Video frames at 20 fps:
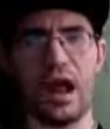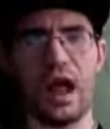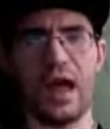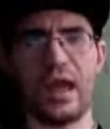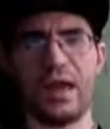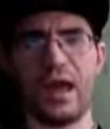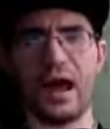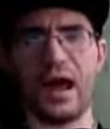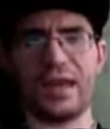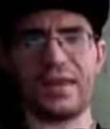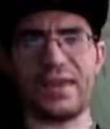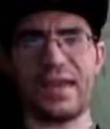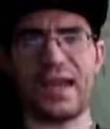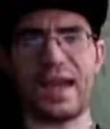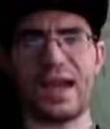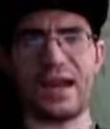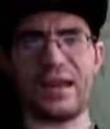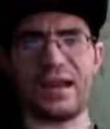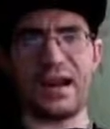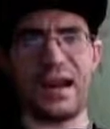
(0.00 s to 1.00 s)
I
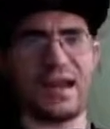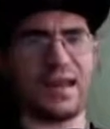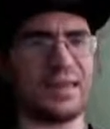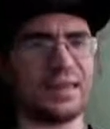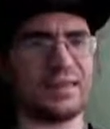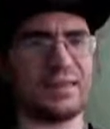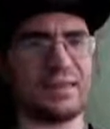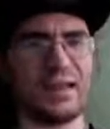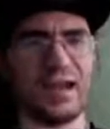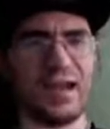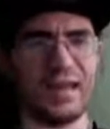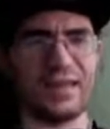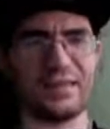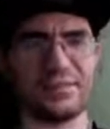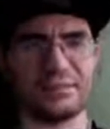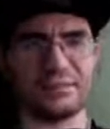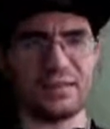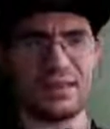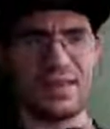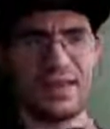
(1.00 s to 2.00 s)
can't I
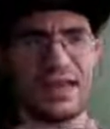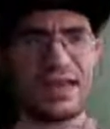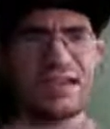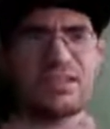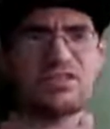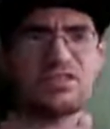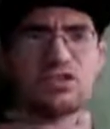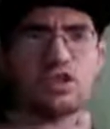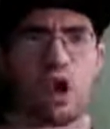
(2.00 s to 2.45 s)
it